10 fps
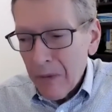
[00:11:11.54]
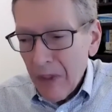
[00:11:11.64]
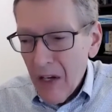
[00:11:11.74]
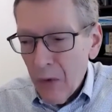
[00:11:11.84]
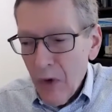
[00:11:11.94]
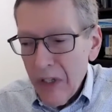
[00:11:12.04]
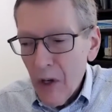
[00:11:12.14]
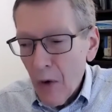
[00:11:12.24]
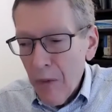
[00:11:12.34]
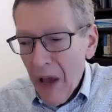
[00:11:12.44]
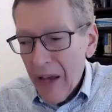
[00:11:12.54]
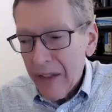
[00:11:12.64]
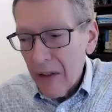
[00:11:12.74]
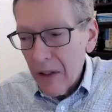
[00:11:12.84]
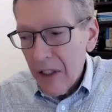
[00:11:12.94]
if we go back
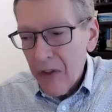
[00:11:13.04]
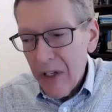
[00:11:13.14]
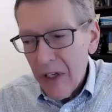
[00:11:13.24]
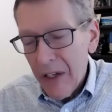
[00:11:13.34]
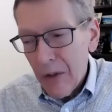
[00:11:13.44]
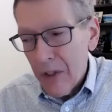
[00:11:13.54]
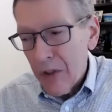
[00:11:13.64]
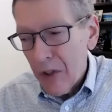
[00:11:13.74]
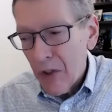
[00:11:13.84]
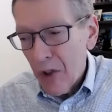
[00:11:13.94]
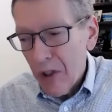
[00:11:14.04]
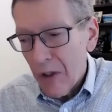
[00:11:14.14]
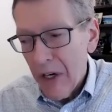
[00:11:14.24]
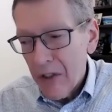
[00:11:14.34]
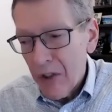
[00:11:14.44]
and look at the electricity
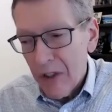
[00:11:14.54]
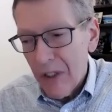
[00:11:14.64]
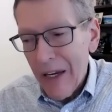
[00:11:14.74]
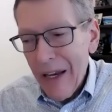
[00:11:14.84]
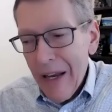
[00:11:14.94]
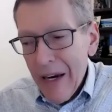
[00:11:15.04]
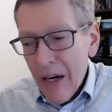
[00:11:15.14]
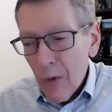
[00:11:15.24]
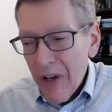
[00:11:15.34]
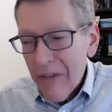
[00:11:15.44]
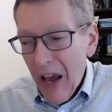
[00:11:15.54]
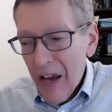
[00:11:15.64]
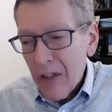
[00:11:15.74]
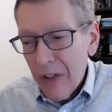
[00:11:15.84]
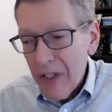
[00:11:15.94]
generation, we've
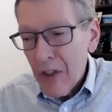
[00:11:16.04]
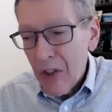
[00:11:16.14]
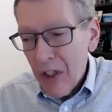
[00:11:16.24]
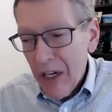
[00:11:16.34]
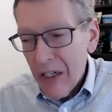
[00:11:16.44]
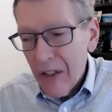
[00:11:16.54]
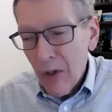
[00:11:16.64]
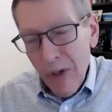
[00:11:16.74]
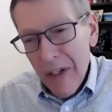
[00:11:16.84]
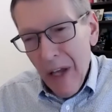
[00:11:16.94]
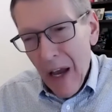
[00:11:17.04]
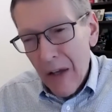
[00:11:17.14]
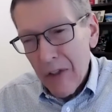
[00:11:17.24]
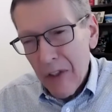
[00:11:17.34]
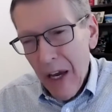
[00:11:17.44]
actually seen
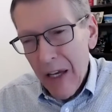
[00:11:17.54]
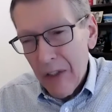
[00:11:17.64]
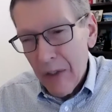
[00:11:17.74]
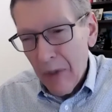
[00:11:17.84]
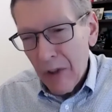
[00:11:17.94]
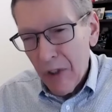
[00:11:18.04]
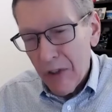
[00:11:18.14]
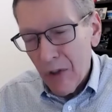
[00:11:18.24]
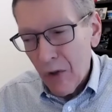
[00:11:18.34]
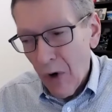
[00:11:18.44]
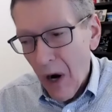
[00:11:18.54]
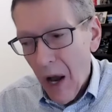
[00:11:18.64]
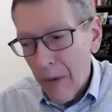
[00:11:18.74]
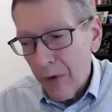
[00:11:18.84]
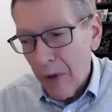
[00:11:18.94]
greenhouse gas emissions
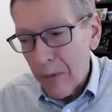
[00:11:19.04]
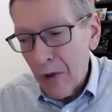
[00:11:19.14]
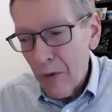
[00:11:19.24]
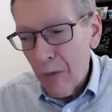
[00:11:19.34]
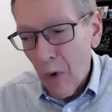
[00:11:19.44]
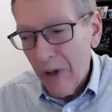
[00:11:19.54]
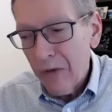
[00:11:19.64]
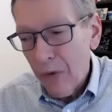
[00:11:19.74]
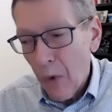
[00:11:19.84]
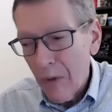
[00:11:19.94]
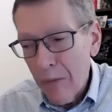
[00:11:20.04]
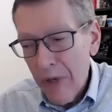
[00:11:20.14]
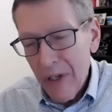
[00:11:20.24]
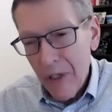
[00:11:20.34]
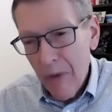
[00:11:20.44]
drop from 2.4
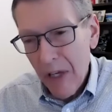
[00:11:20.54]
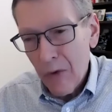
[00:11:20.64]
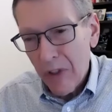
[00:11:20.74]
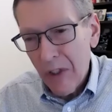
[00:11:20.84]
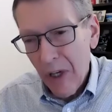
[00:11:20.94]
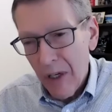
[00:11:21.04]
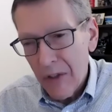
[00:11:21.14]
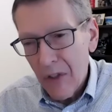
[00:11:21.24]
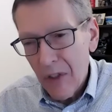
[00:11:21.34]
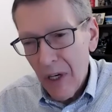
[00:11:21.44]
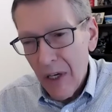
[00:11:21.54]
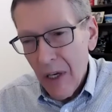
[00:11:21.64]
billion metric tons